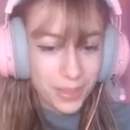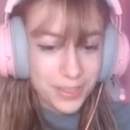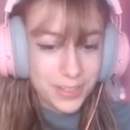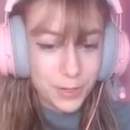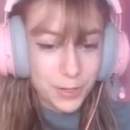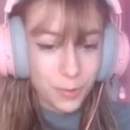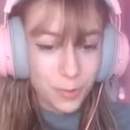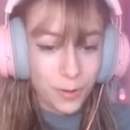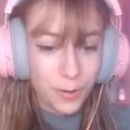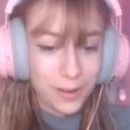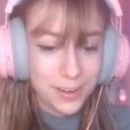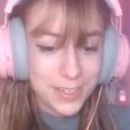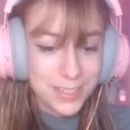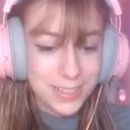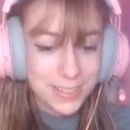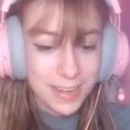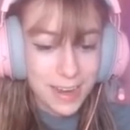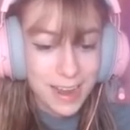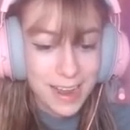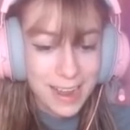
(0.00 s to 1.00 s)

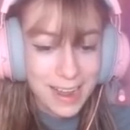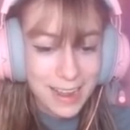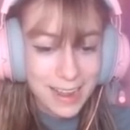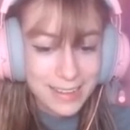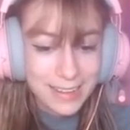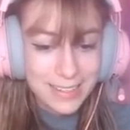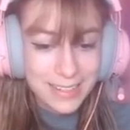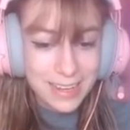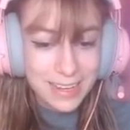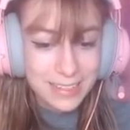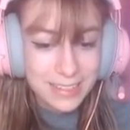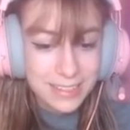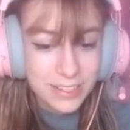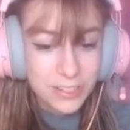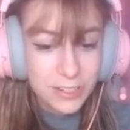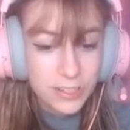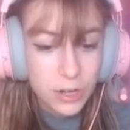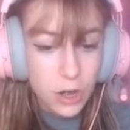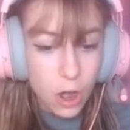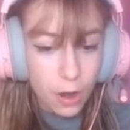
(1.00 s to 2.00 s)
horse is its
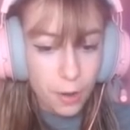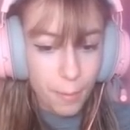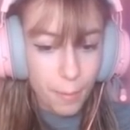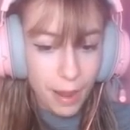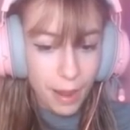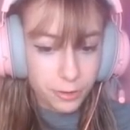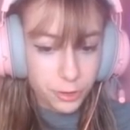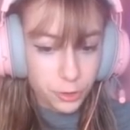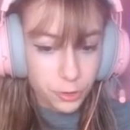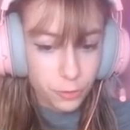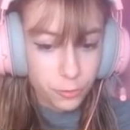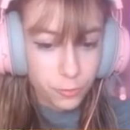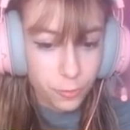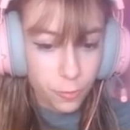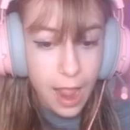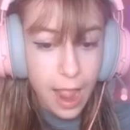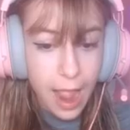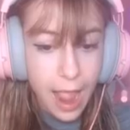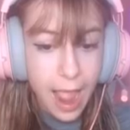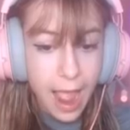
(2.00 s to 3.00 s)
non-magical
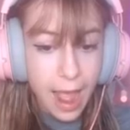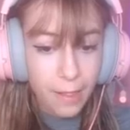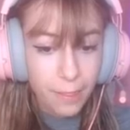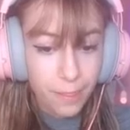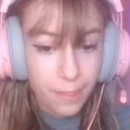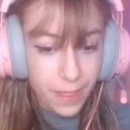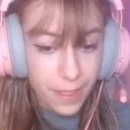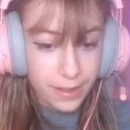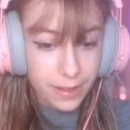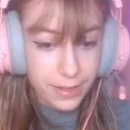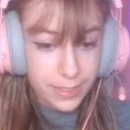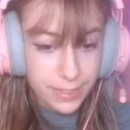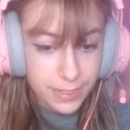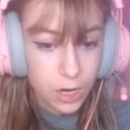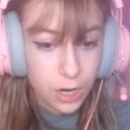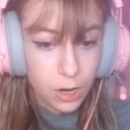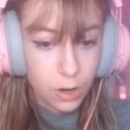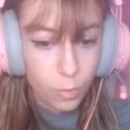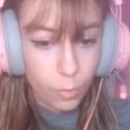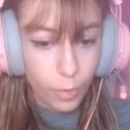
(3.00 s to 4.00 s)
form. At
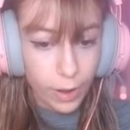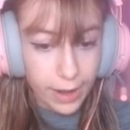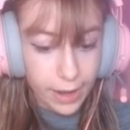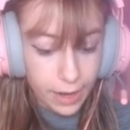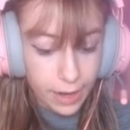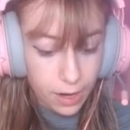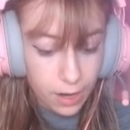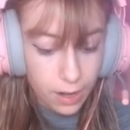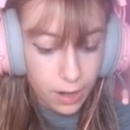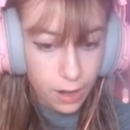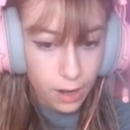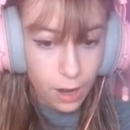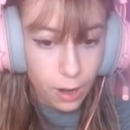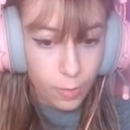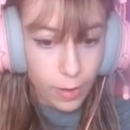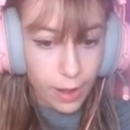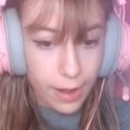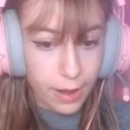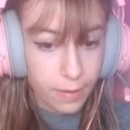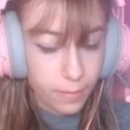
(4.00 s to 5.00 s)
this. Wait.
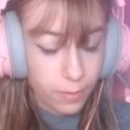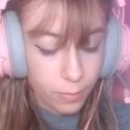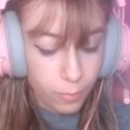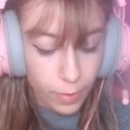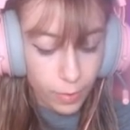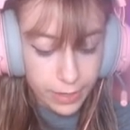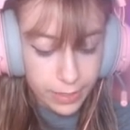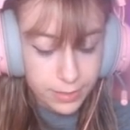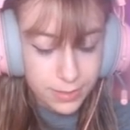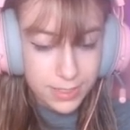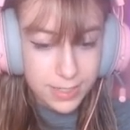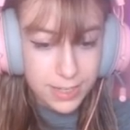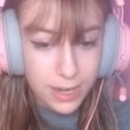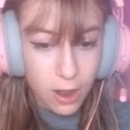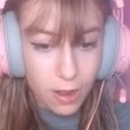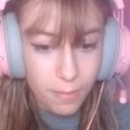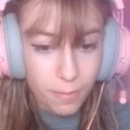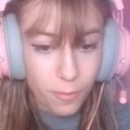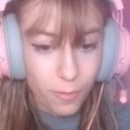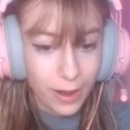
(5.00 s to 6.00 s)
Okay. Wait. Stop.
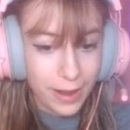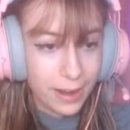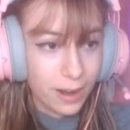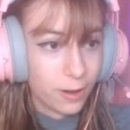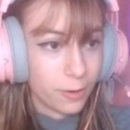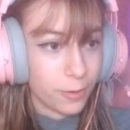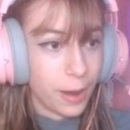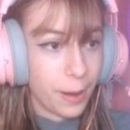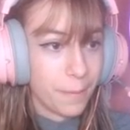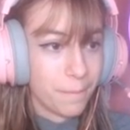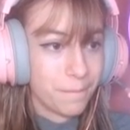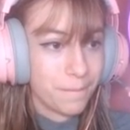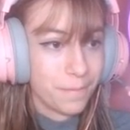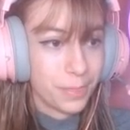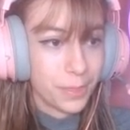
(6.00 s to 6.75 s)
Wait. Okay. There